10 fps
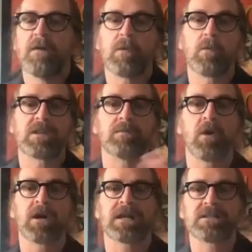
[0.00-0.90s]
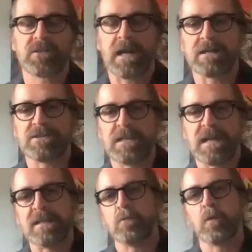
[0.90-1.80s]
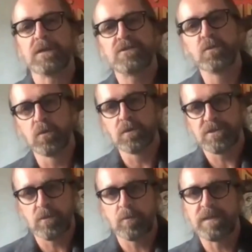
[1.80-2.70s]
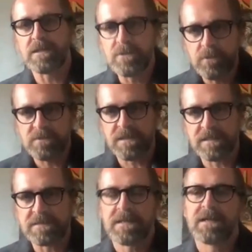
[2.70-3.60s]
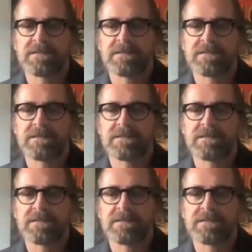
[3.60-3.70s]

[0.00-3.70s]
We want the marketing strategy. And then what tools should we be using